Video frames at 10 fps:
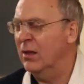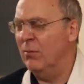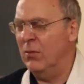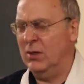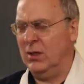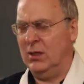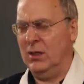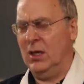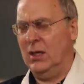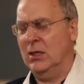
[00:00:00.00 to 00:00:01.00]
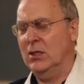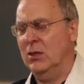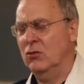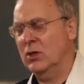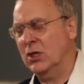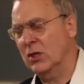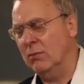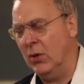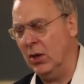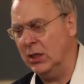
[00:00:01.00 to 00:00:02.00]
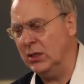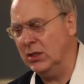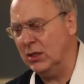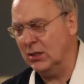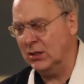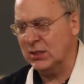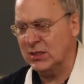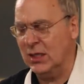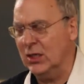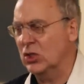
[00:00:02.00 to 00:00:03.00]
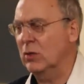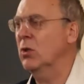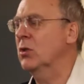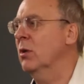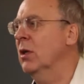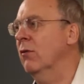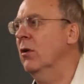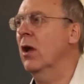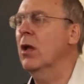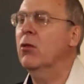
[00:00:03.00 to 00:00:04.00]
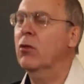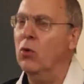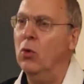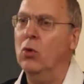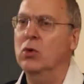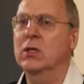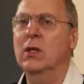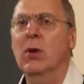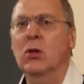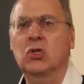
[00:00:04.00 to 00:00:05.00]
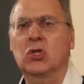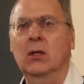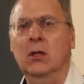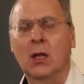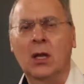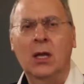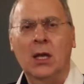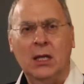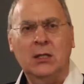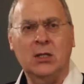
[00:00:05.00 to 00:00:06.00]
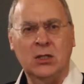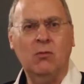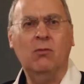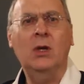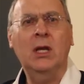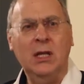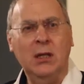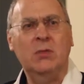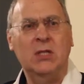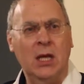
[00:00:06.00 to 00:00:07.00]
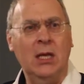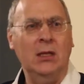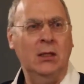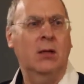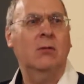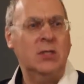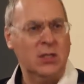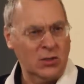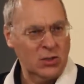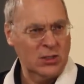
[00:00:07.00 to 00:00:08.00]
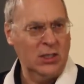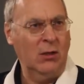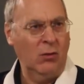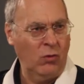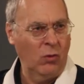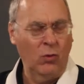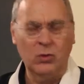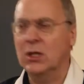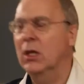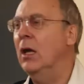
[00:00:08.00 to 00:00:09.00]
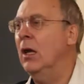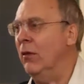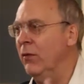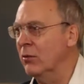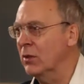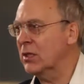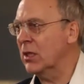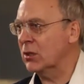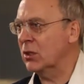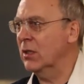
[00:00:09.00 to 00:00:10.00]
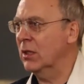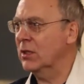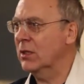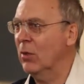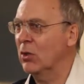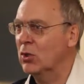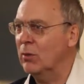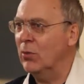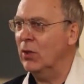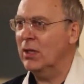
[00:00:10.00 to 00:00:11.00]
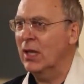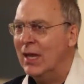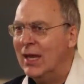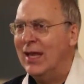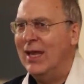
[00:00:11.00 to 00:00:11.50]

in Indian tradition, mind, the distinction between, if you like, thought and emotion, doesn't really obtain. There is such a thing as thought, there is such a thing as emotion, but